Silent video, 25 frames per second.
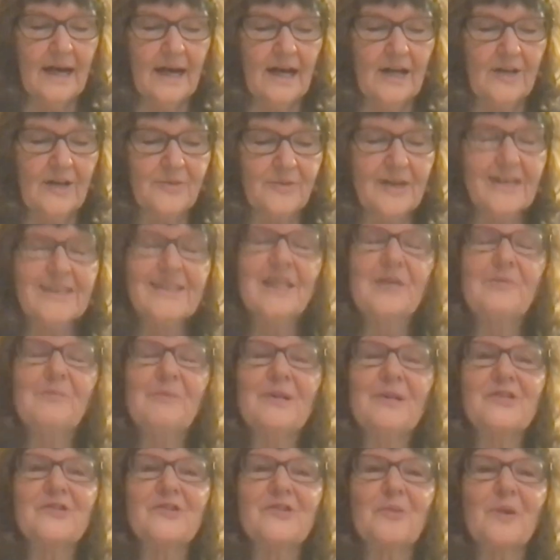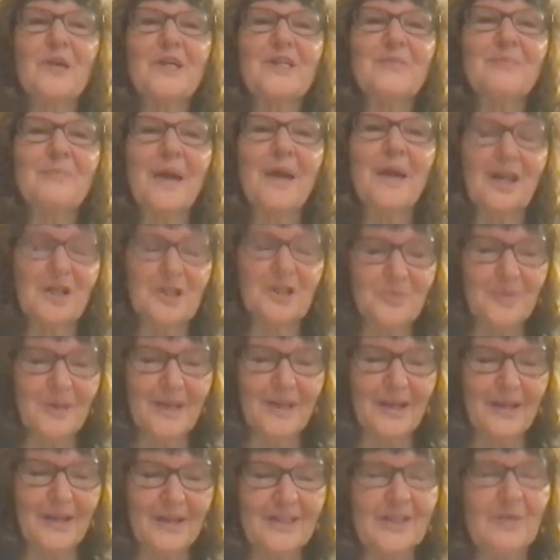Addressing menstrual waste
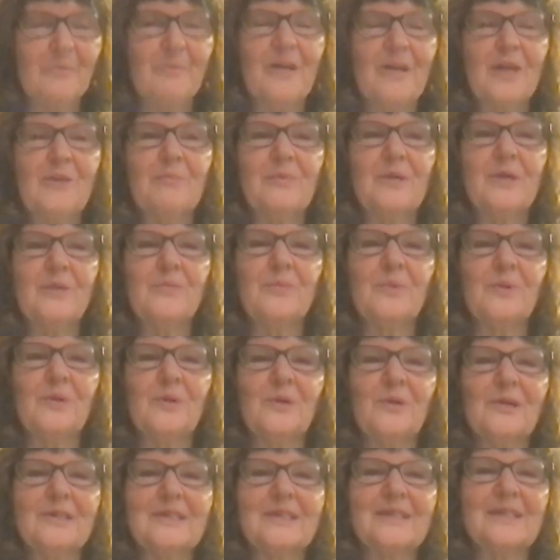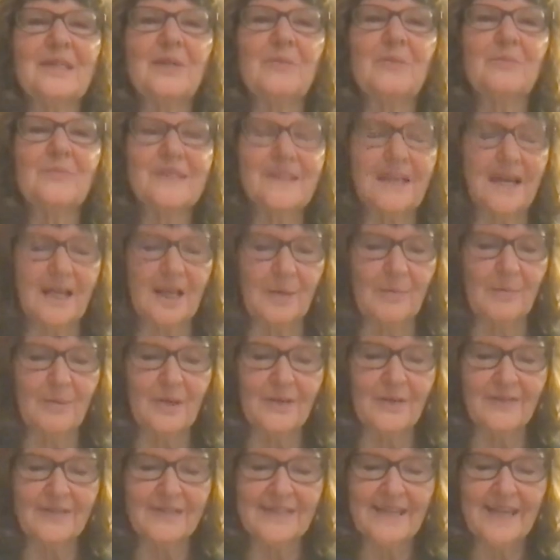management, I think to many people, seems like a
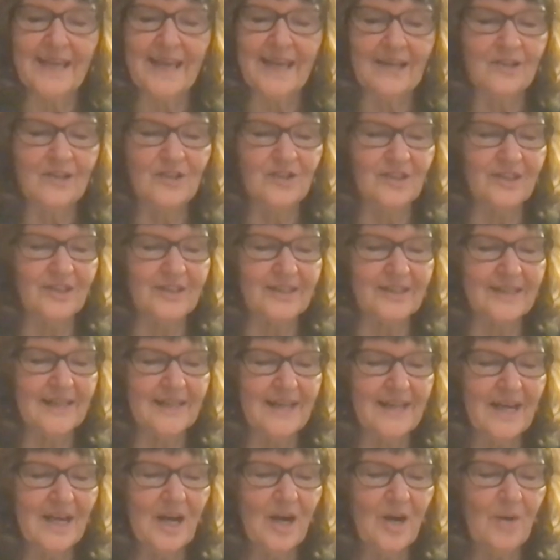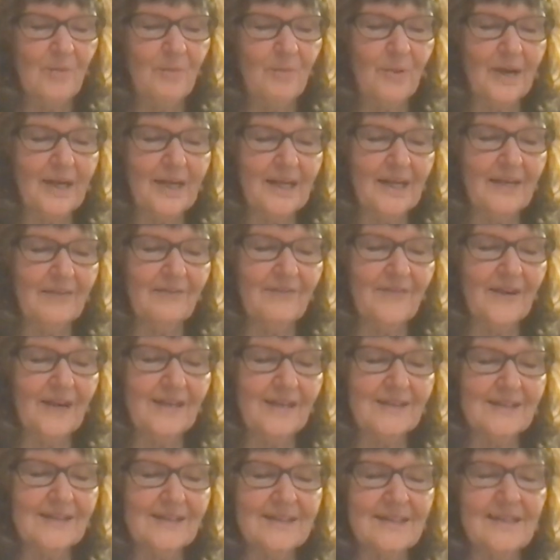bit of a tangent, but in
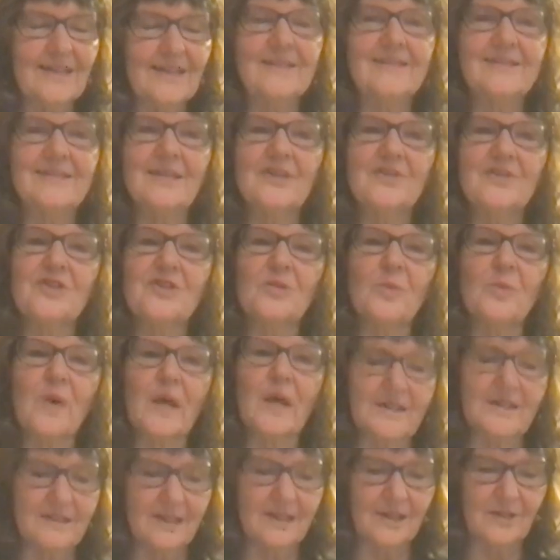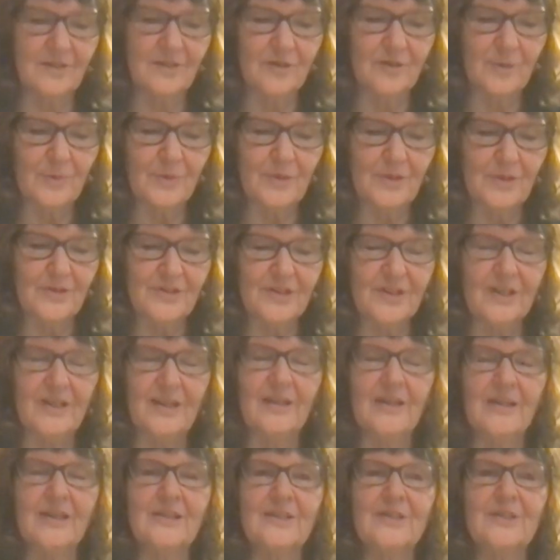fact, it's an essential way to contribute
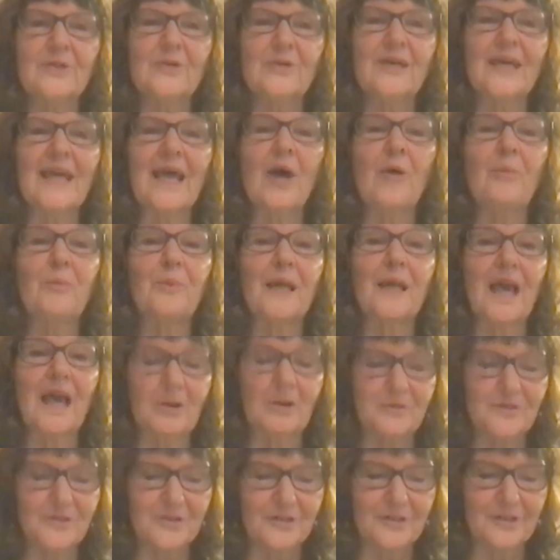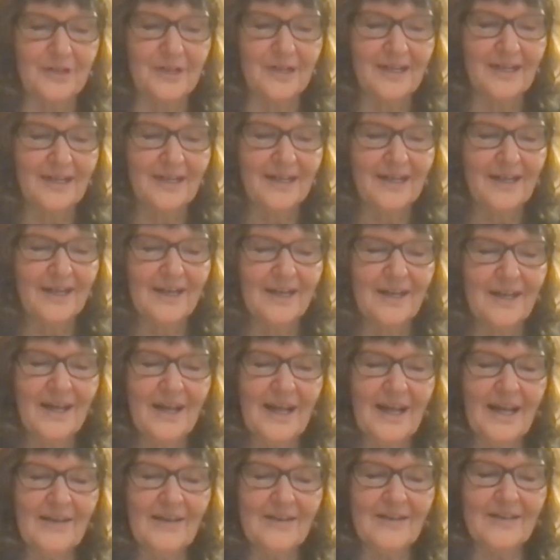to help counter
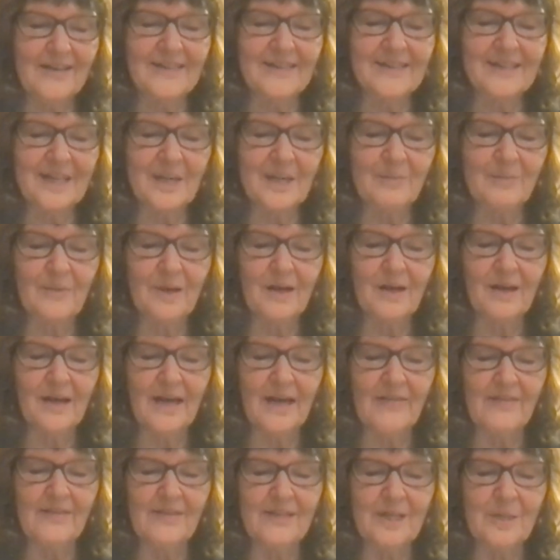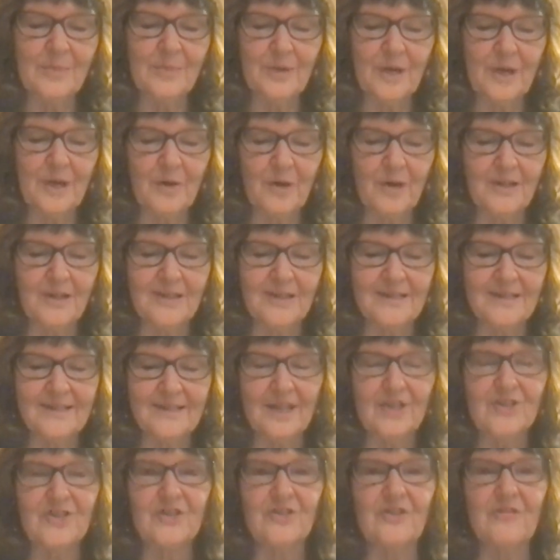the stigma and the
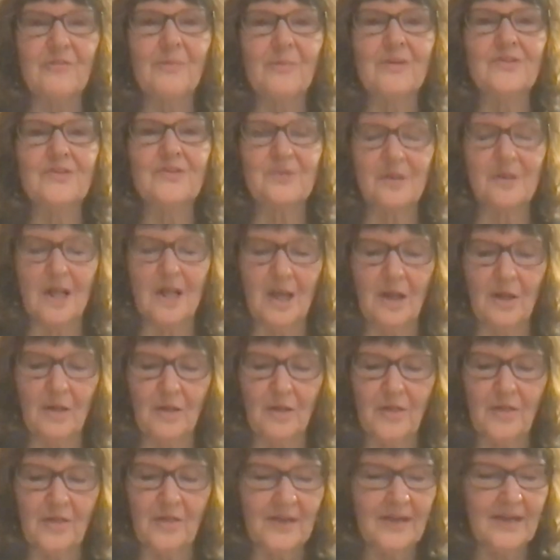deprioritization of menstrual health.